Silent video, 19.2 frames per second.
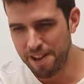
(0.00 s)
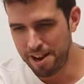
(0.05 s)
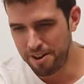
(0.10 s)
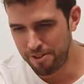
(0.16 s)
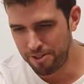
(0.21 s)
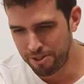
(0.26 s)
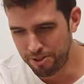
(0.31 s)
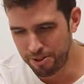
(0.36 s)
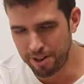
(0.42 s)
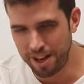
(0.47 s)
are
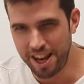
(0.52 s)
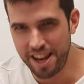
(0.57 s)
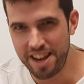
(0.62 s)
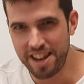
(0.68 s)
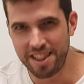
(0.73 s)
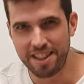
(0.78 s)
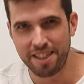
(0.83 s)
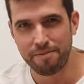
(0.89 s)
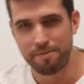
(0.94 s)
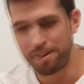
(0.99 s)
going to clean
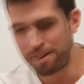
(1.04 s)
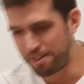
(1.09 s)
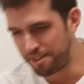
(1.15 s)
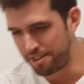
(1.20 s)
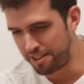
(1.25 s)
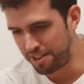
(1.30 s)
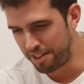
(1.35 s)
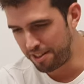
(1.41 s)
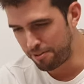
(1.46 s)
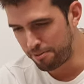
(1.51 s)
it because
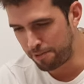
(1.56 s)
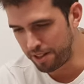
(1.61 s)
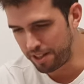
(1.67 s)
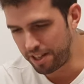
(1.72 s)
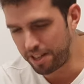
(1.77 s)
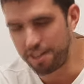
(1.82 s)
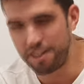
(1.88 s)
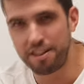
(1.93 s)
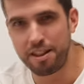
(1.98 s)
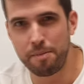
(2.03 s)
this
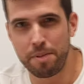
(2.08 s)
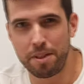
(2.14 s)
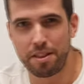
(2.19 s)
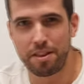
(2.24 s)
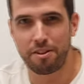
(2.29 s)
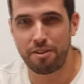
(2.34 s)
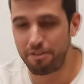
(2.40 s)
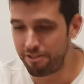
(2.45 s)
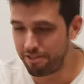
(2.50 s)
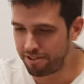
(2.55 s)
water is a bit
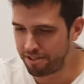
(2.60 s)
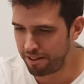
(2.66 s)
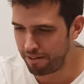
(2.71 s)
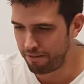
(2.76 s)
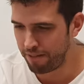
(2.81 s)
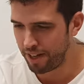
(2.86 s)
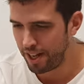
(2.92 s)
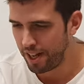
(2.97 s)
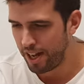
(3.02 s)
corrosive